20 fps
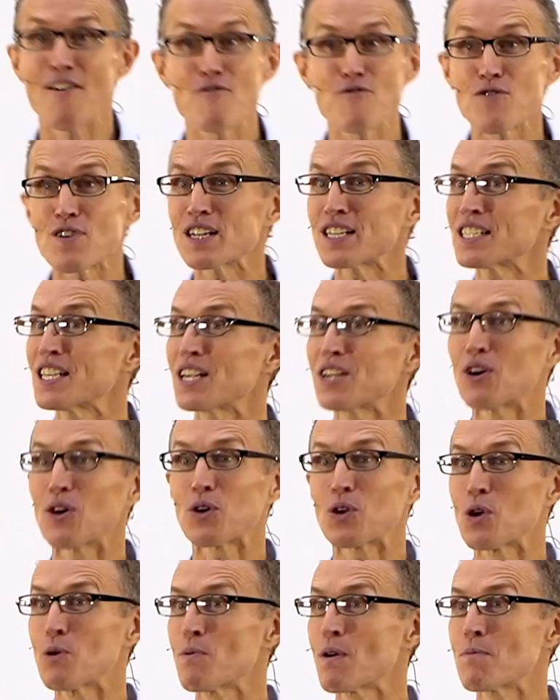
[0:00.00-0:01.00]
every single
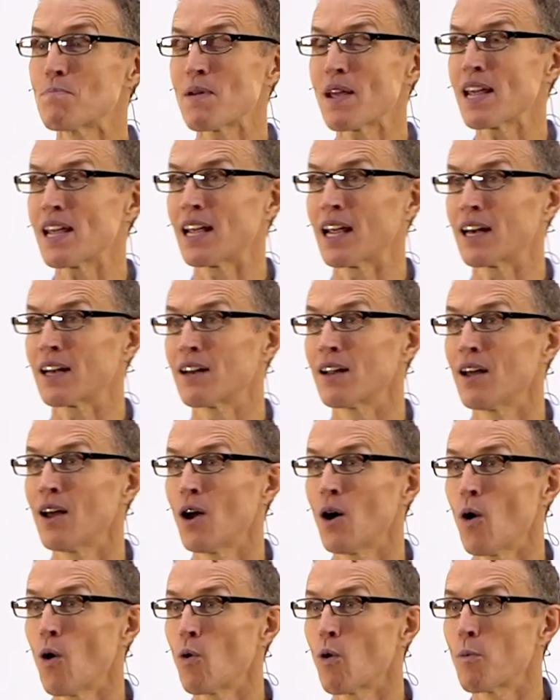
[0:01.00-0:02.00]
human being
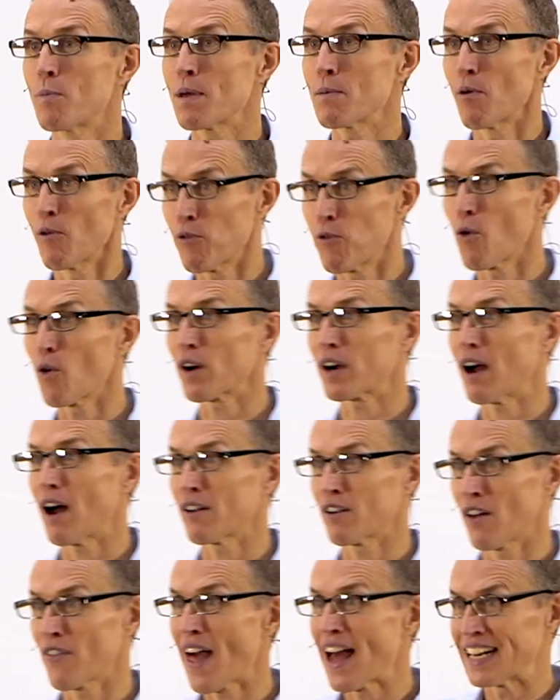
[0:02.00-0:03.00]
will be before
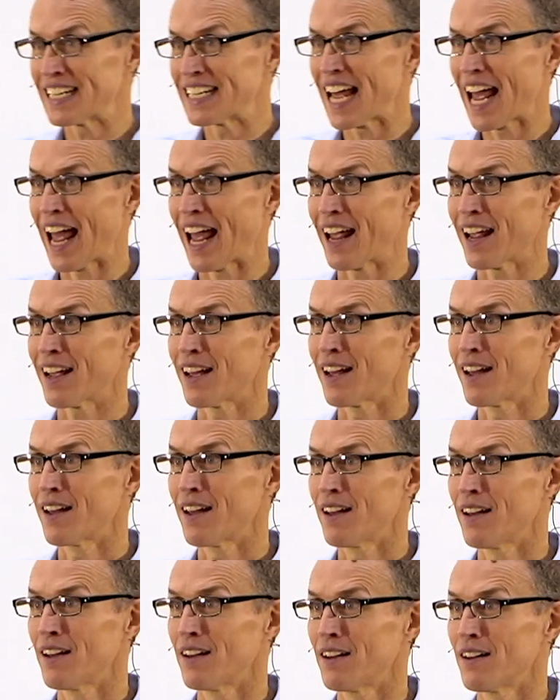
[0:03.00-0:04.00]
God on that day.
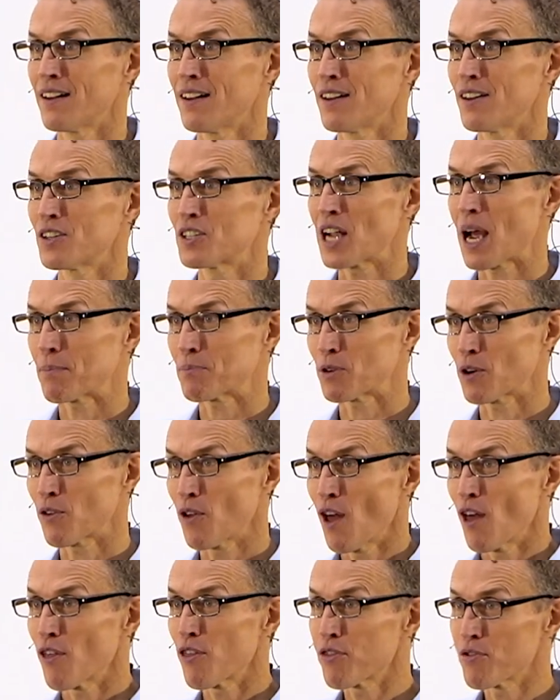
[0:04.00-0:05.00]
Chapter
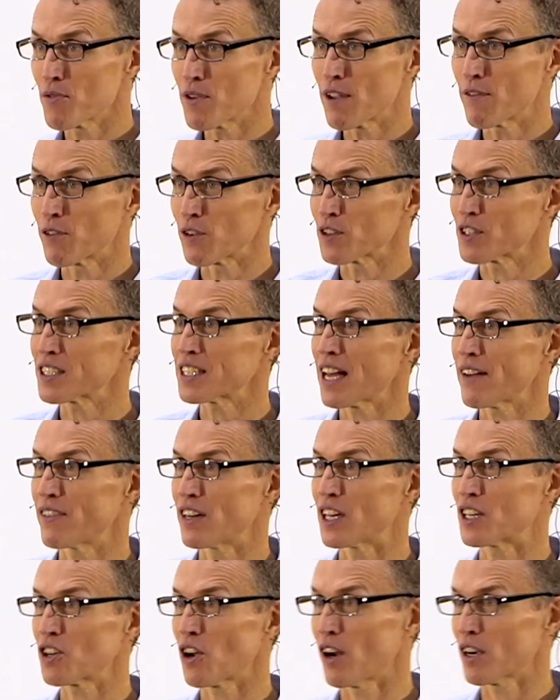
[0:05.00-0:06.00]
3, verse 7,
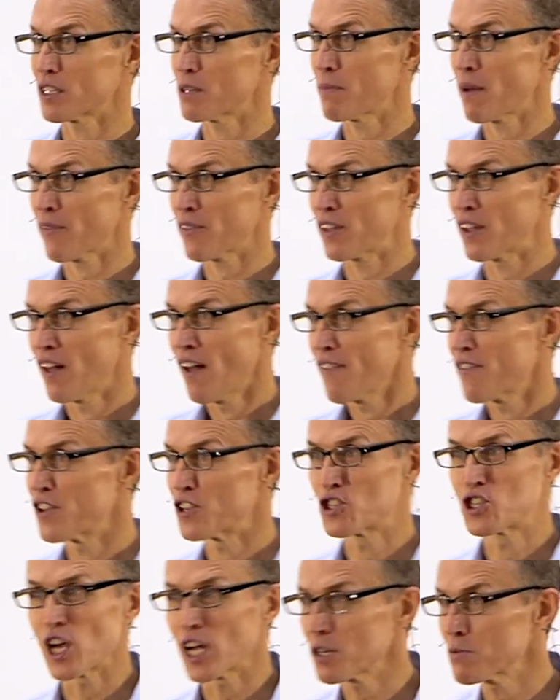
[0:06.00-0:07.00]
he talks about the, the
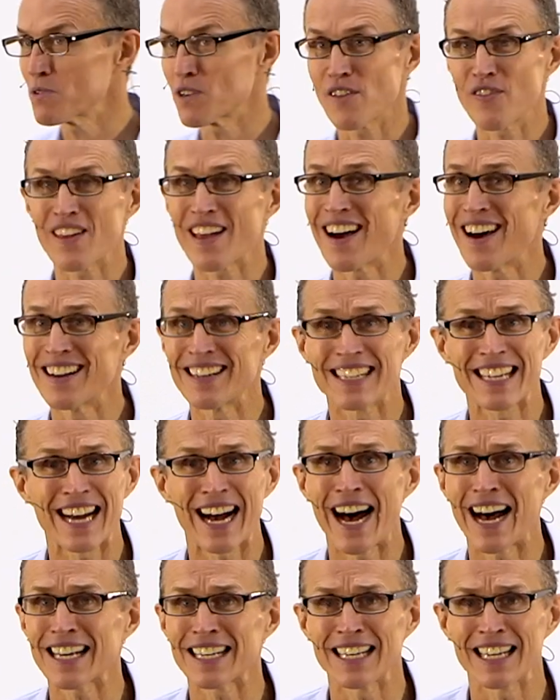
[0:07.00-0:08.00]
judgment of the
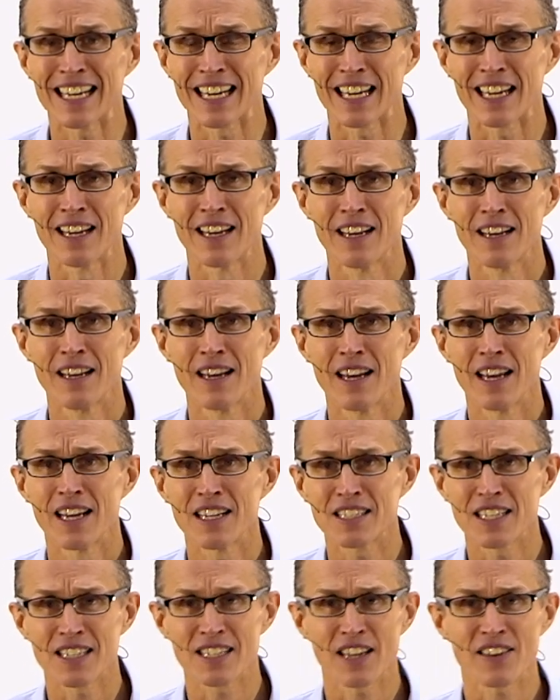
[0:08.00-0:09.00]
ungodly. He
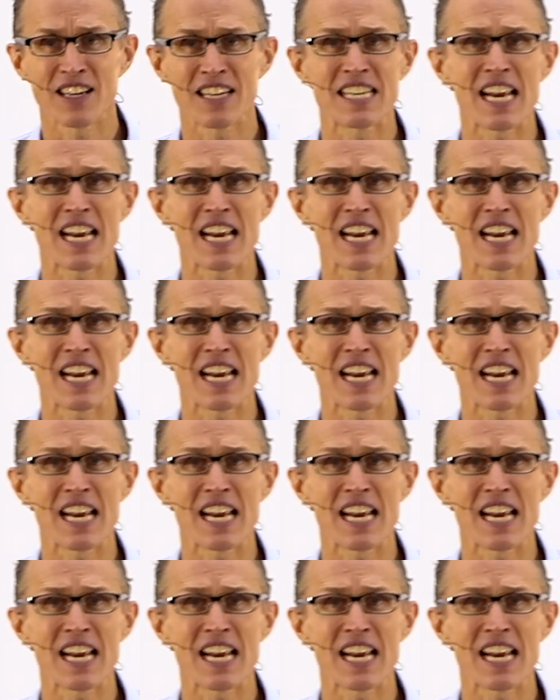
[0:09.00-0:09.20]
says that the